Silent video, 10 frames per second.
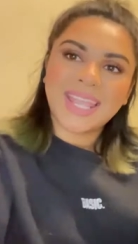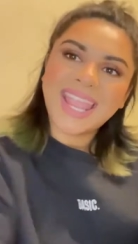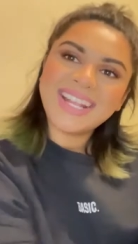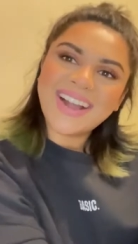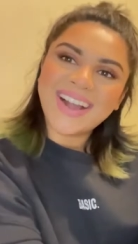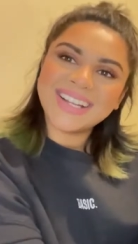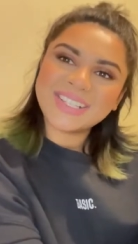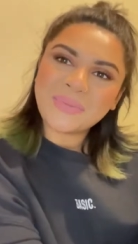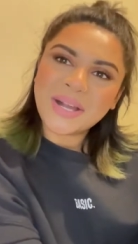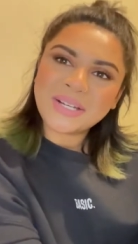Hey guys,
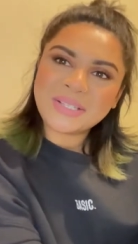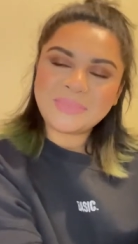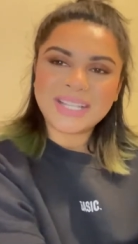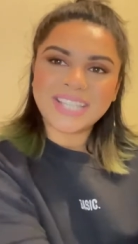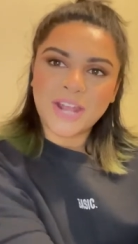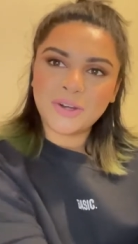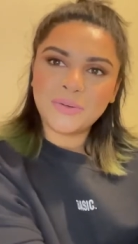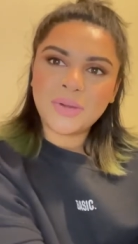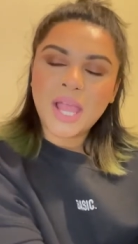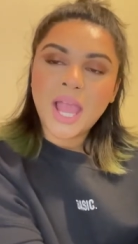welcome to my channel.
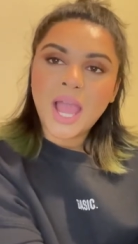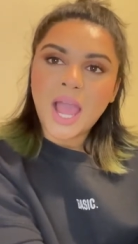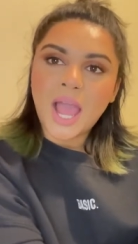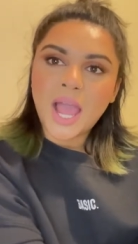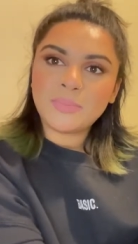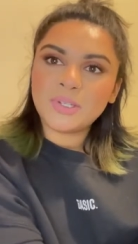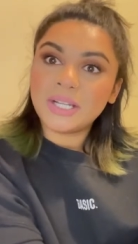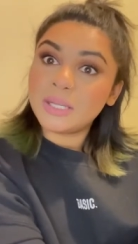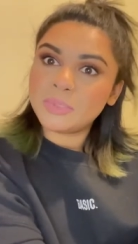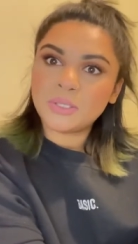I'm doing a
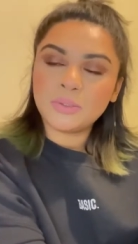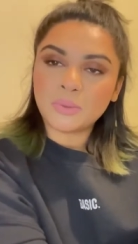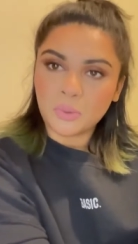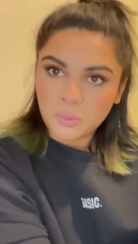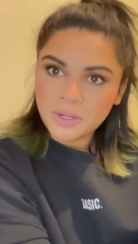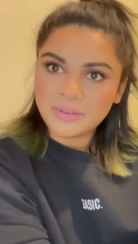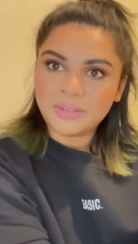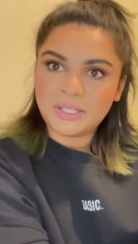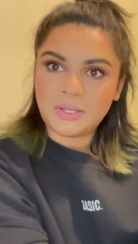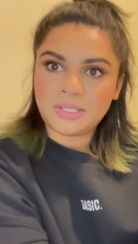lip tutorial
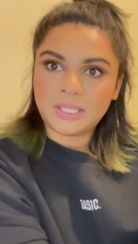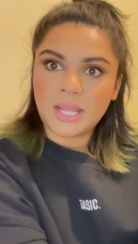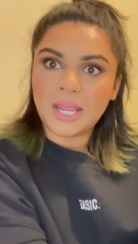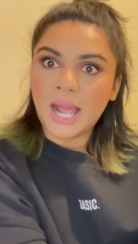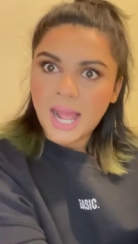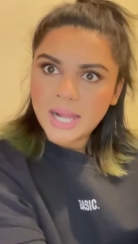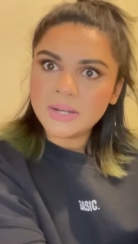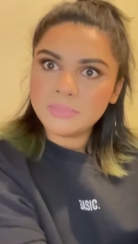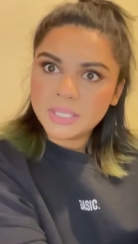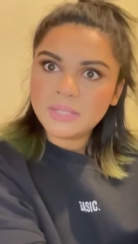video today and a
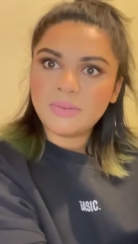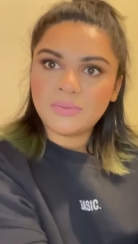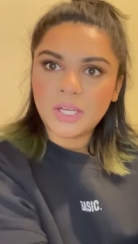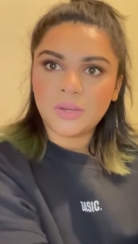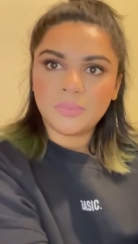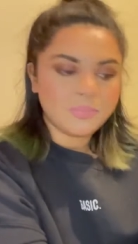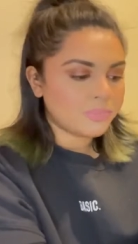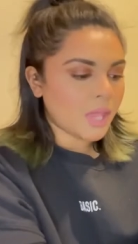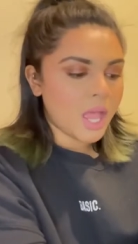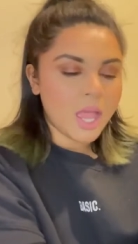mini review.
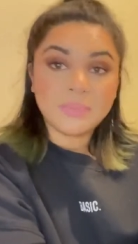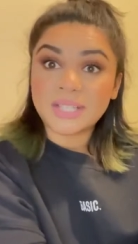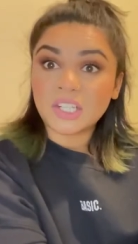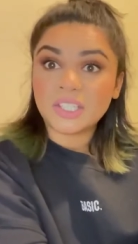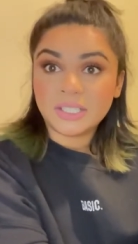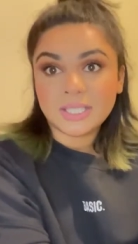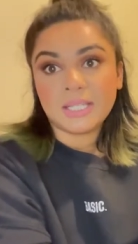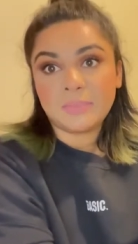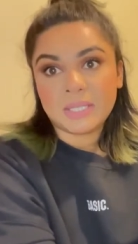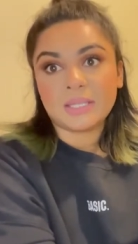Um, it's actually this
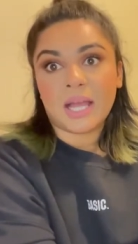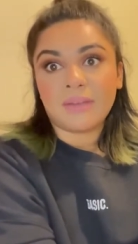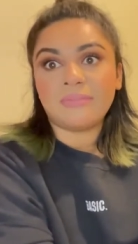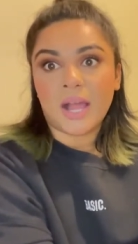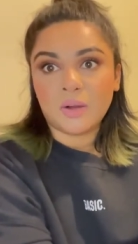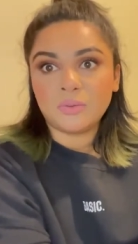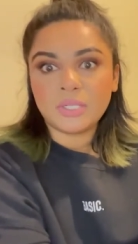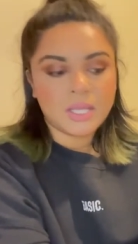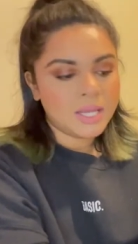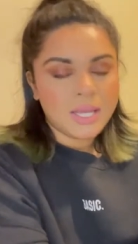lipstick that I found,
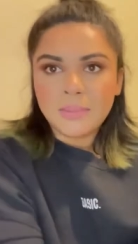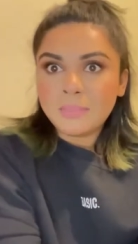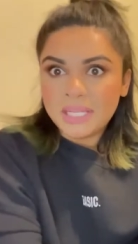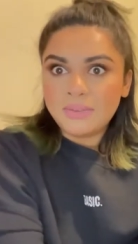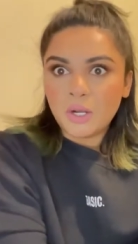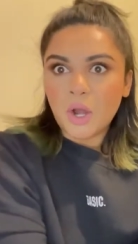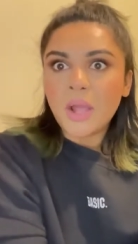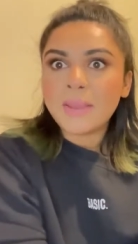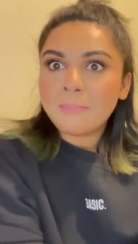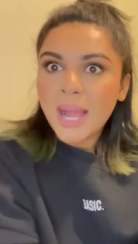believe it or not,
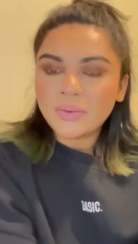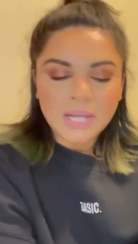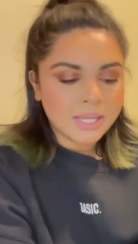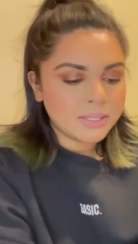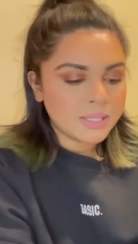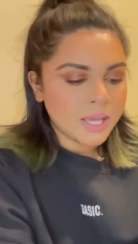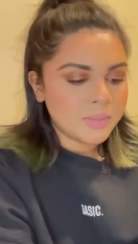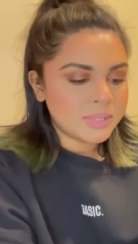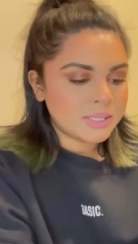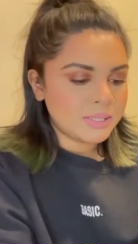in Poundland. Um,
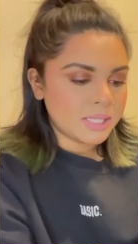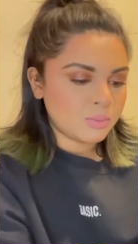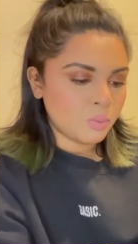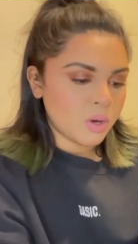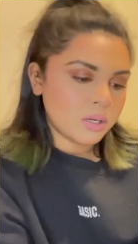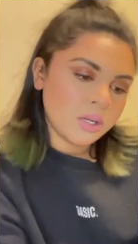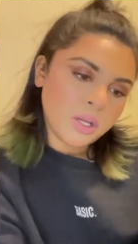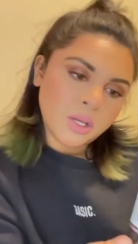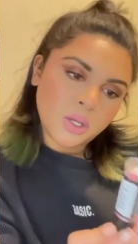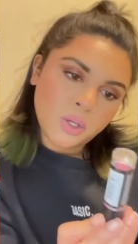it's this one.
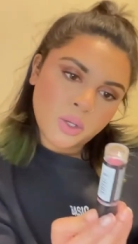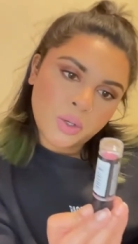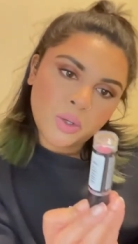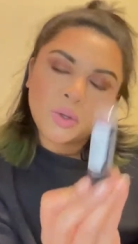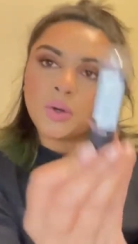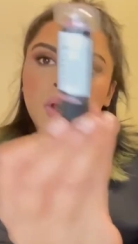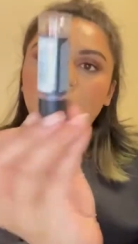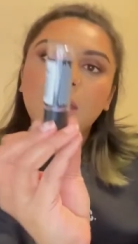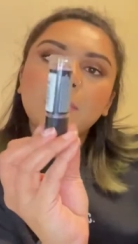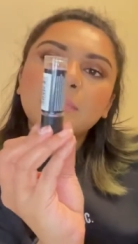
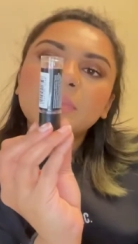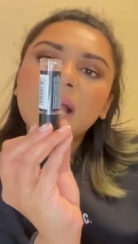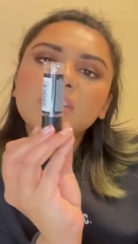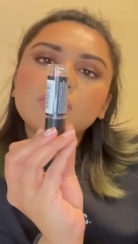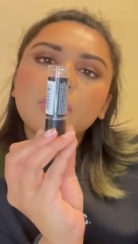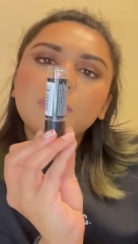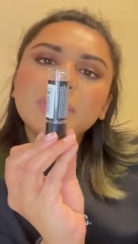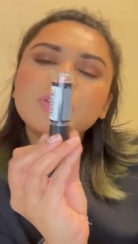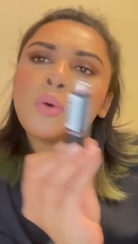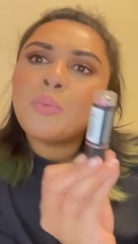Um, the actual company
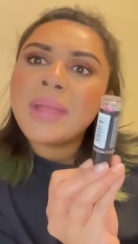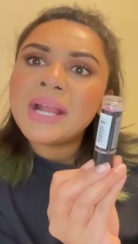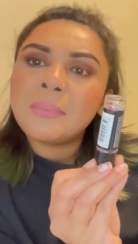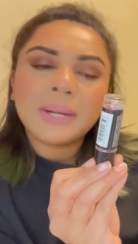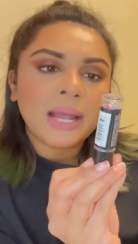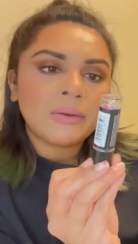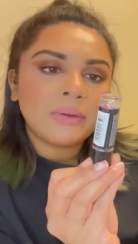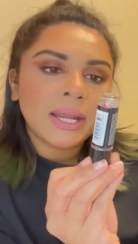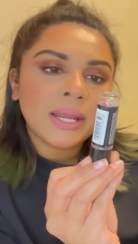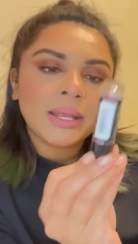is called Makeup
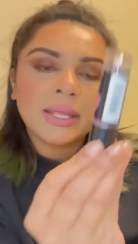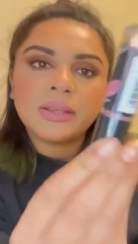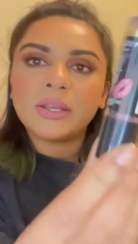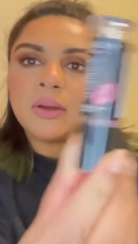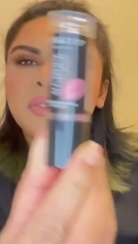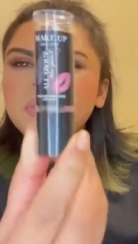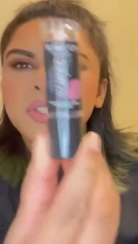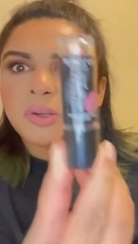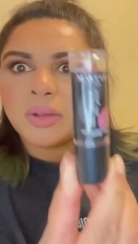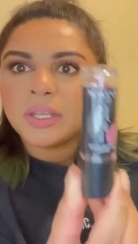Gallery. Here you go. Let me
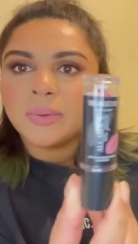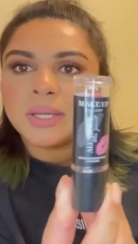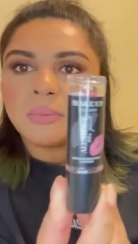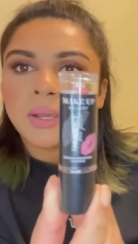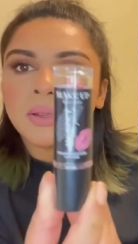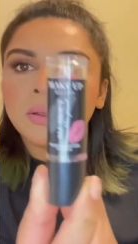show it you anyway.